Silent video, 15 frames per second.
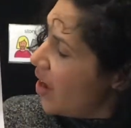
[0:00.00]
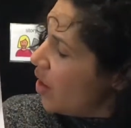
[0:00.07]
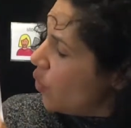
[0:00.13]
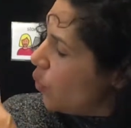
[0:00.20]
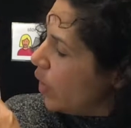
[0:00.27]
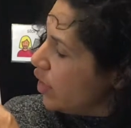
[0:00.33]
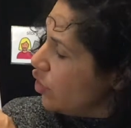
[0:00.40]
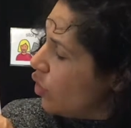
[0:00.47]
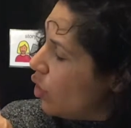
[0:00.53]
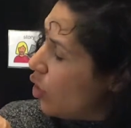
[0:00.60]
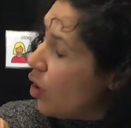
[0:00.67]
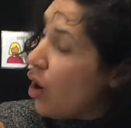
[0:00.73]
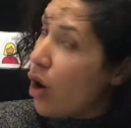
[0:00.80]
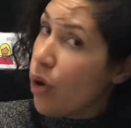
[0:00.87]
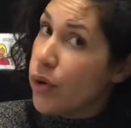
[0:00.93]
When you're
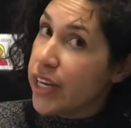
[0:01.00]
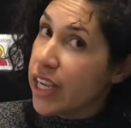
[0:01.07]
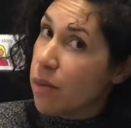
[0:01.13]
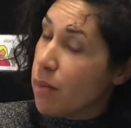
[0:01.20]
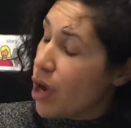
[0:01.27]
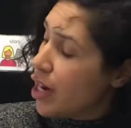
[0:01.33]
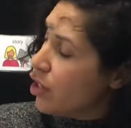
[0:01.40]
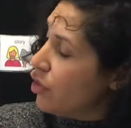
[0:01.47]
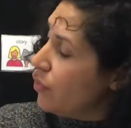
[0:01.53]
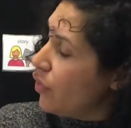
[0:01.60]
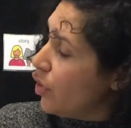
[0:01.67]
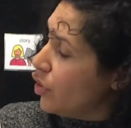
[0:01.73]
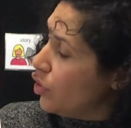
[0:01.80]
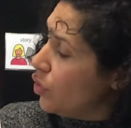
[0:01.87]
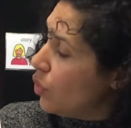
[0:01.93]
holding a
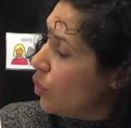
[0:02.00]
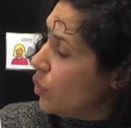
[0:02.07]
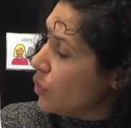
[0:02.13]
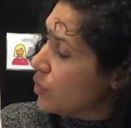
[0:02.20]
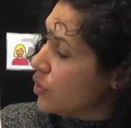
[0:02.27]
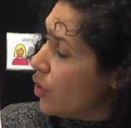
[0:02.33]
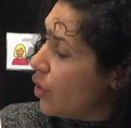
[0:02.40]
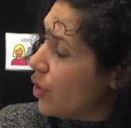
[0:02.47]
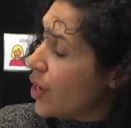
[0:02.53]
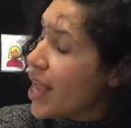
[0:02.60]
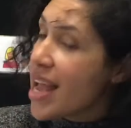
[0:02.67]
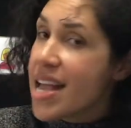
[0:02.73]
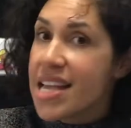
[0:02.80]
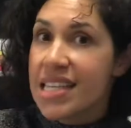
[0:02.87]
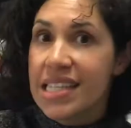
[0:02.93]
microphone, you also
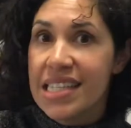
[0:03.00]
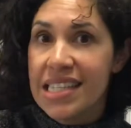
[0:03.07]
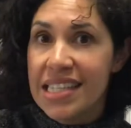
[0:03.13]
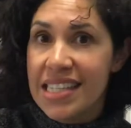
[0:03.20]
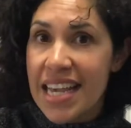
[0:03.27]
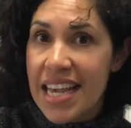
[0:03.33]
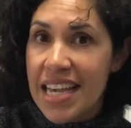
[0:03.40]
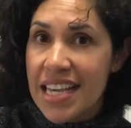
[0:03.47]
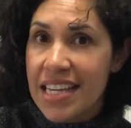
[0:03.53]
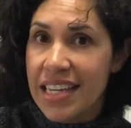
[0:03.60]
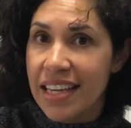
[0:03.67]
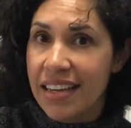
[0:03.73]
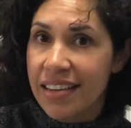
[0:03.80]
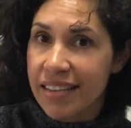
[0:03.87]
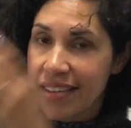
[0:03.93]

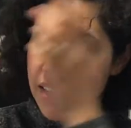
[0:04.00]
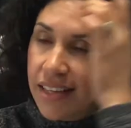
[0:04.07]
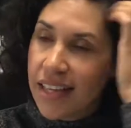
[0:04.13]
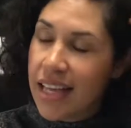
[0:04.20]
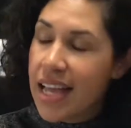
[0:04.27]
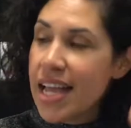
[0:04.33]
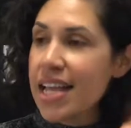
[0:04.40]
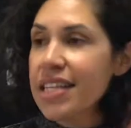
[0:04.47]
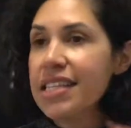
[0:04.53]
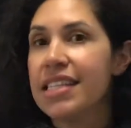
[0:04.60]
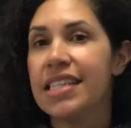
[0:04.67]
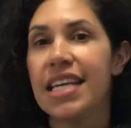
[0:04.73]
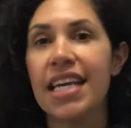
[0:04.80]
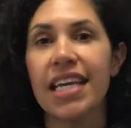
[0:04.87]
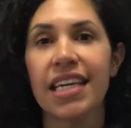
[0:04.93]
sing.
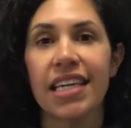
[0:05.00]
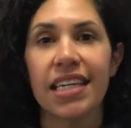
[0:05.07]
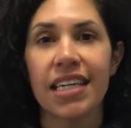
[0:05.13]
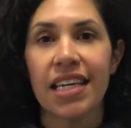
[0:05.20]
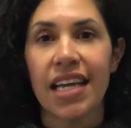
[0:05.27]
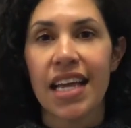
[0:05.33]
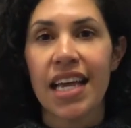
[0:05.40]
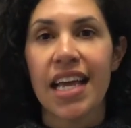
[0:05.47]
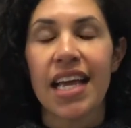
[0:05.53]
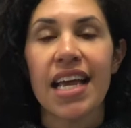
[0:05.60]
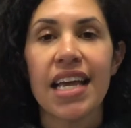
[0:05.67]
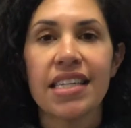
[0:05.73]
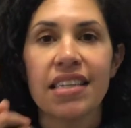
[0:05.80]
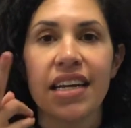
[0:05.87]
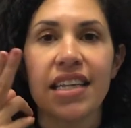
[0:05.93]
Sing,
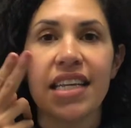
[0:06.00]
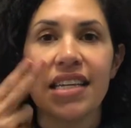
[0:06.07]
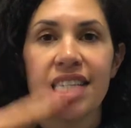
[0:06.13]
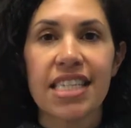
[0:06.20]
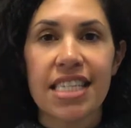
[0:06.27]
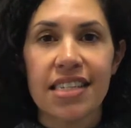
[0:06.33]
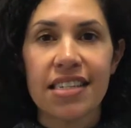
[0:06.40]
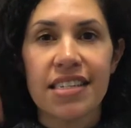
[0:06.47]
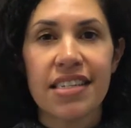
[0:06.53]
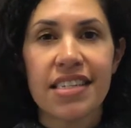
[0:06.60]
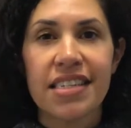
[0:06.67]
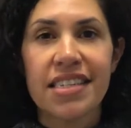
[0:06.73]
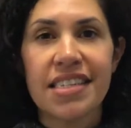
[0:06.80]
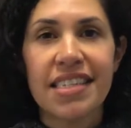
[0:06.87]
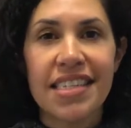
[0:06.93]
it's like this,
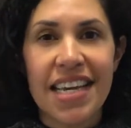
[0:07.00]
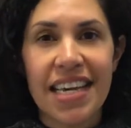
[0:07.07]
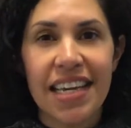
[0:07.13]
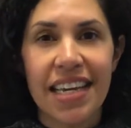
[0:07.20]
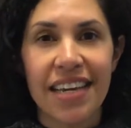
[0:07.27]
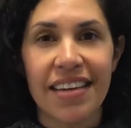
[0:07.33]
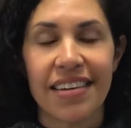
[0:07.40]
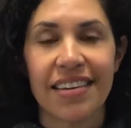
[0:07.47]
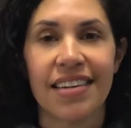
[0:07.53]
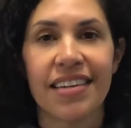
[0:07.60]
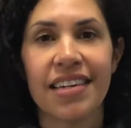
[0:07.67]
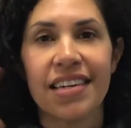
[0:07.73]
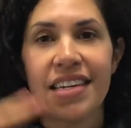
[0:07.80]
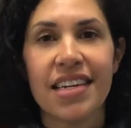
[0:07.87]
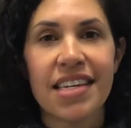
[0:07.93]
sing,
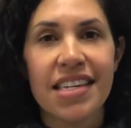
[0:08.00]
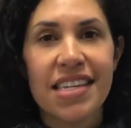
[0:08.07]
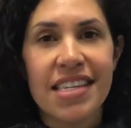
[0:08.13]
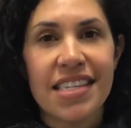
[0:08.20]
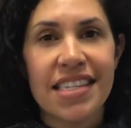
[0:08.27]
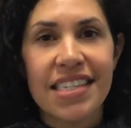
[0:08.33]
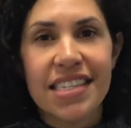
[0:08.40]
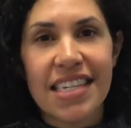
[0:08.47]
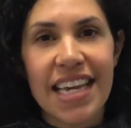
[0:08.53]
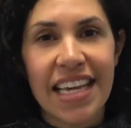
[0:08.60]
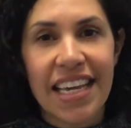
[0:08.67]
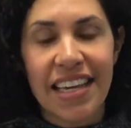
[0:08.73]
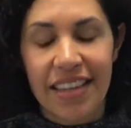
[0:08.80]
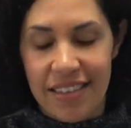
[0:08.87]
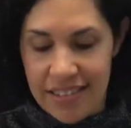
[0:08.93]

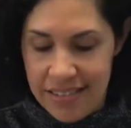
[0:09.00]
sing.